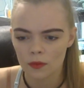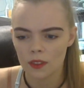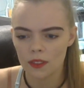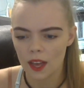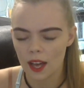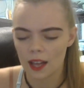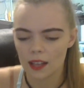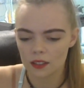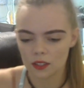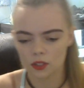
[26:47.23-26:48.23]
that
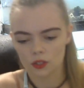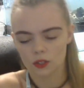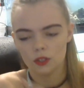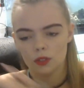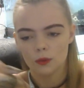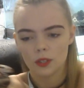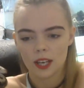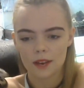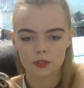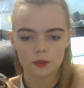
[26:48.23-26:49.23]
you really
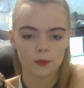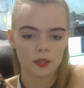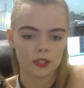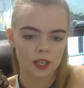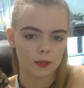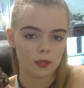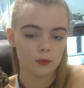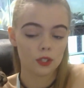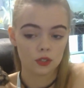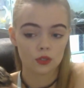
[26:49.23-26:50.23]
have to rub their tummy,
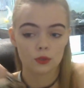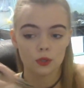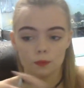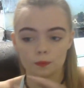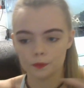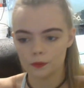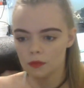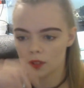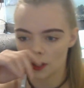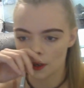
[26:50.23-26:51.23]
which is true.
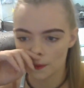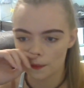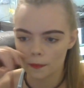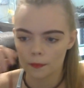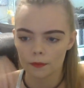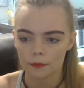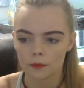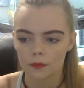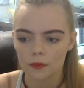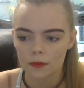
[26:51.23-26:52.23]
So
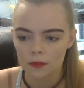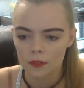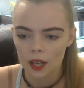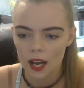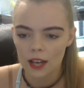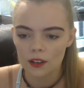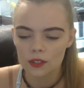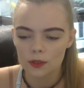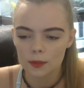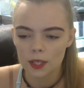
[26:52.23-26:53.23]
I know it's
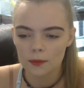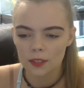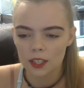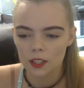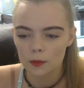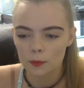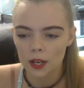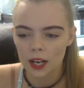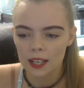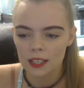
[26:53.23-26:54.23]
a reptile video,
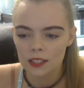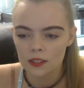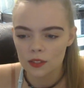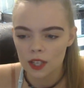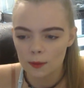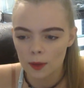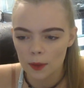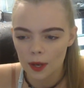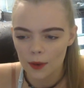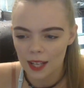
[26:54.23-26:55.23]
but I need to take my
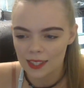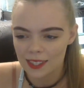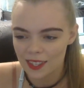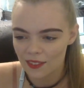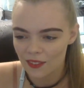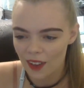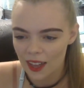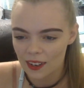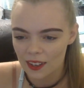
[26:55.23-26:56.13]
pet rats to the vet.